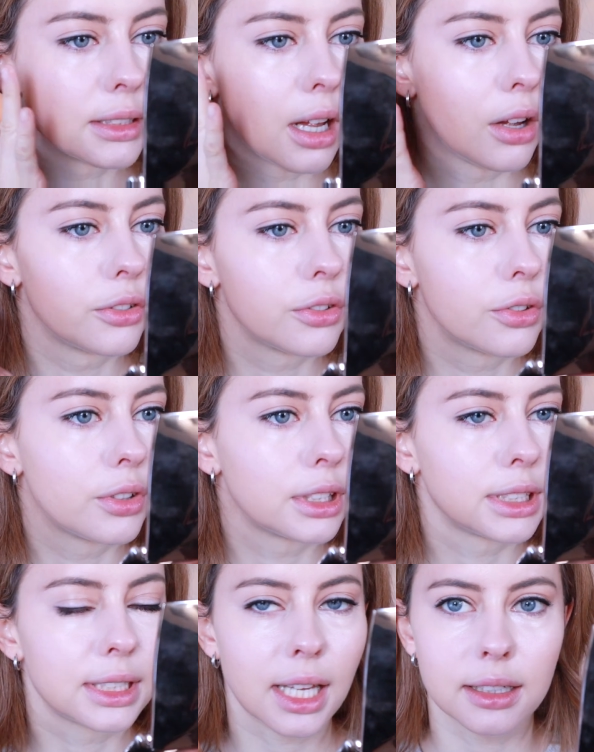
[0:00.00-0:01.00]
down to a
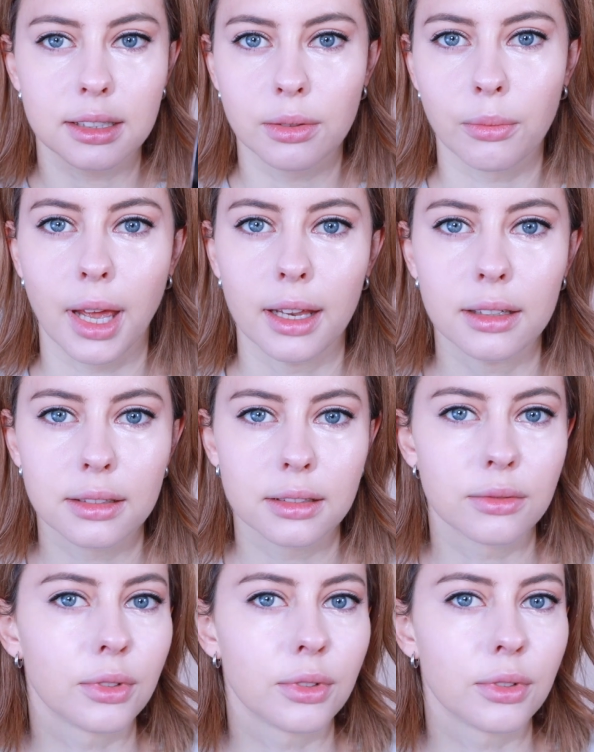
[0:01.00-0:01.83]
satin matte,